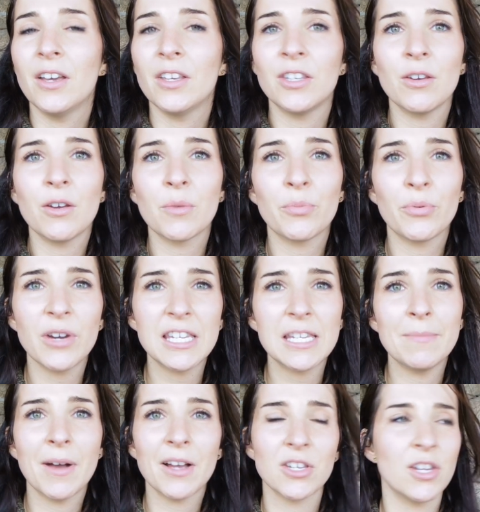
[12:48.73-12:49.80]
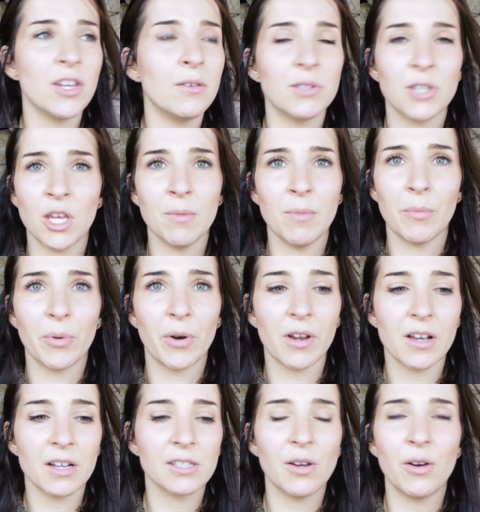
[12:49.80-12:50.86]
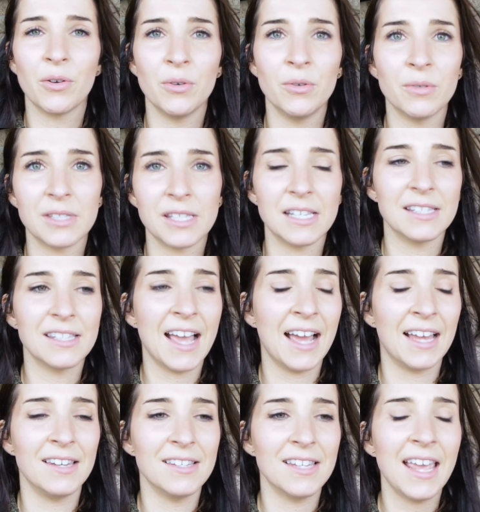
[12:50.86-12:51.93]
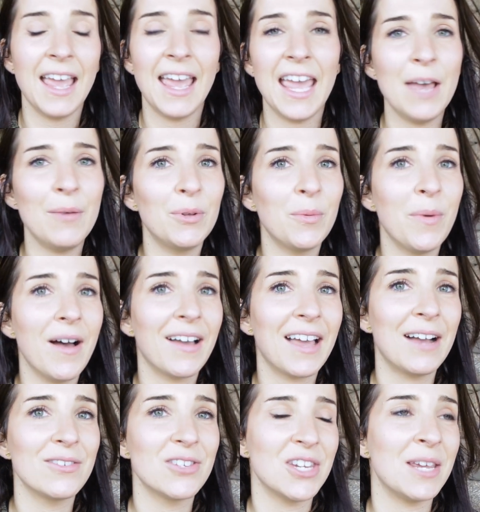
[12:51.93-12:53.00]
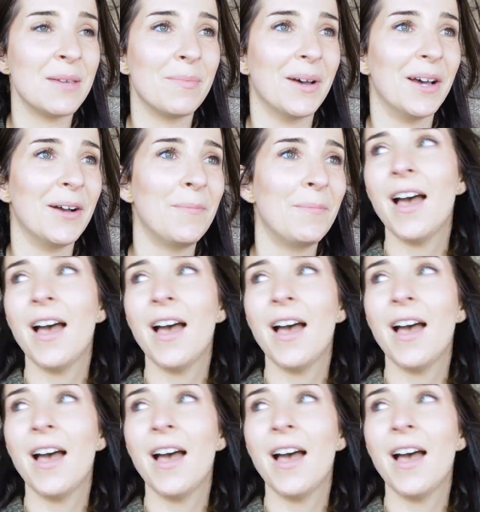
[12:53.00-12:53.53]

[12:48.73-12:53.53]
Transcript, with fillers: you can pretty much use human products on horses and it will work out cheaper.